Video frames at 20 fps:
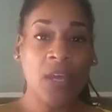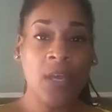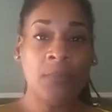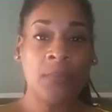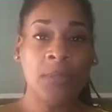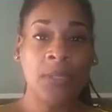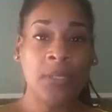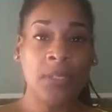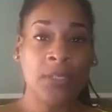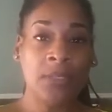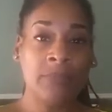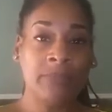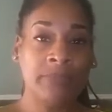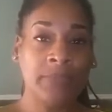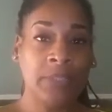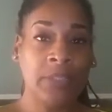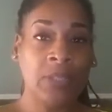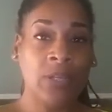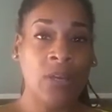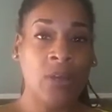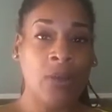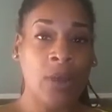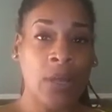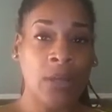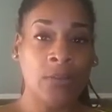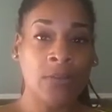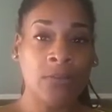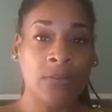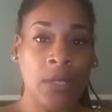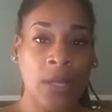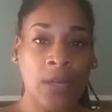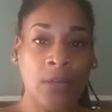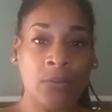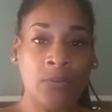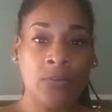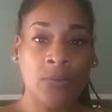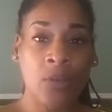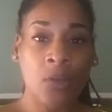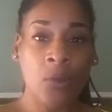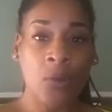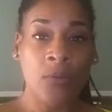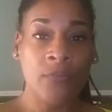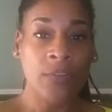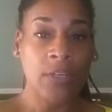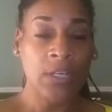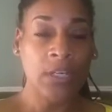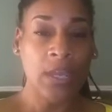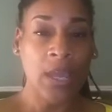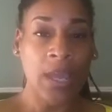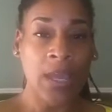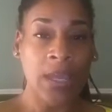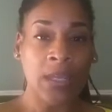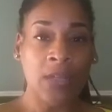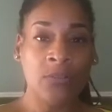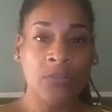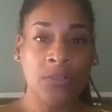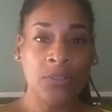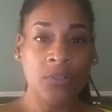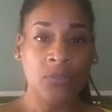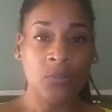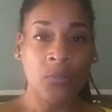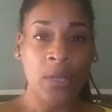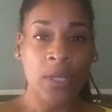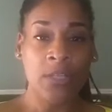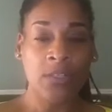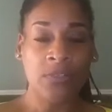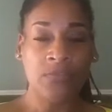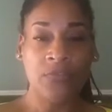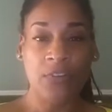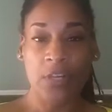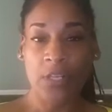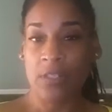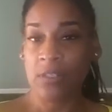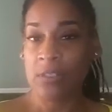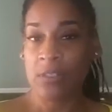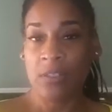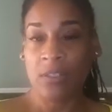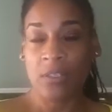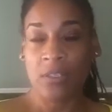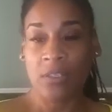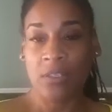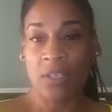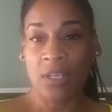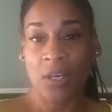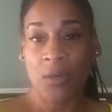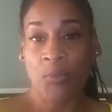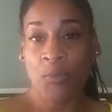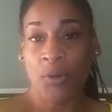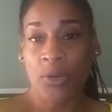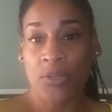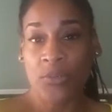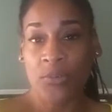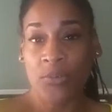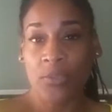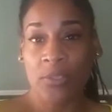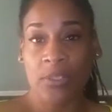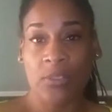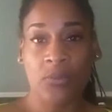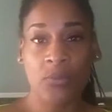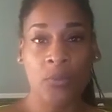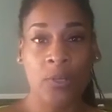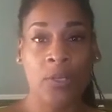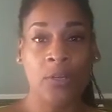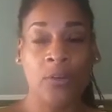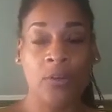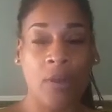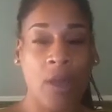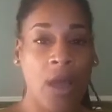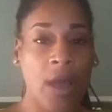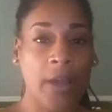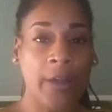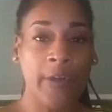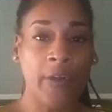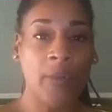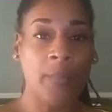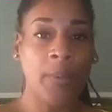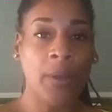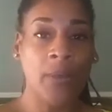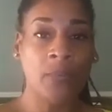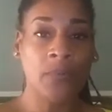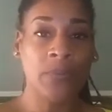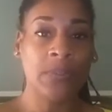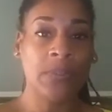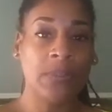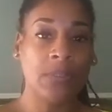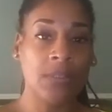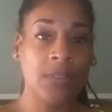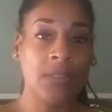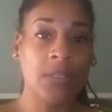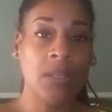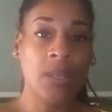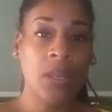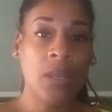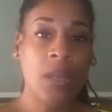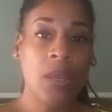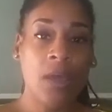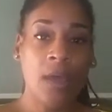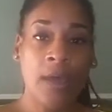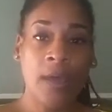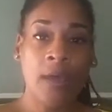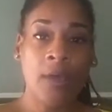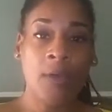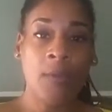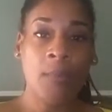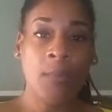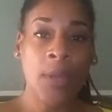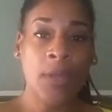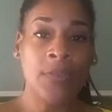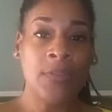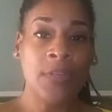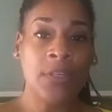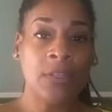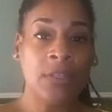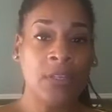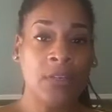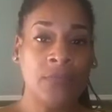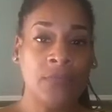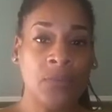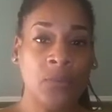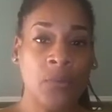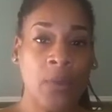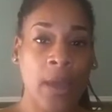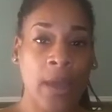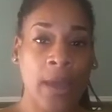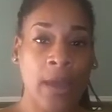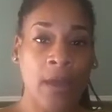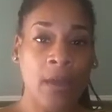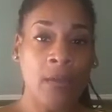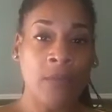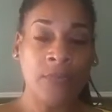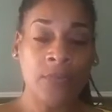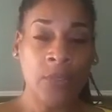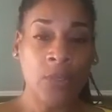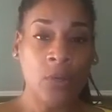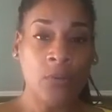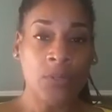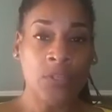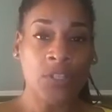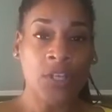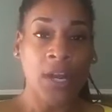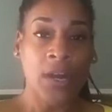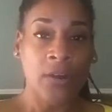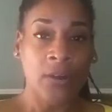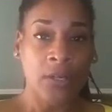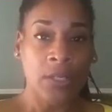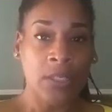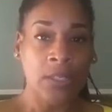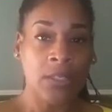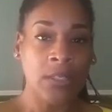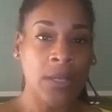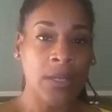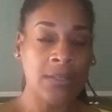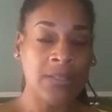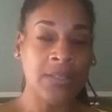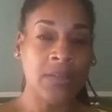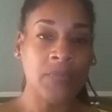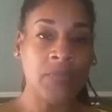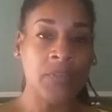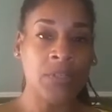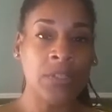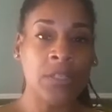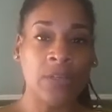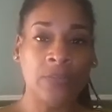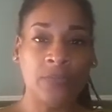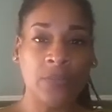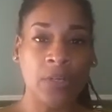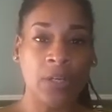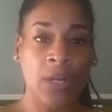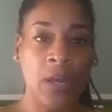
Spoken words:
I mean, I don't know of any angle to raise funds to get a press release written or to hire a publicist. I think that if you have, a charity, then that's something different.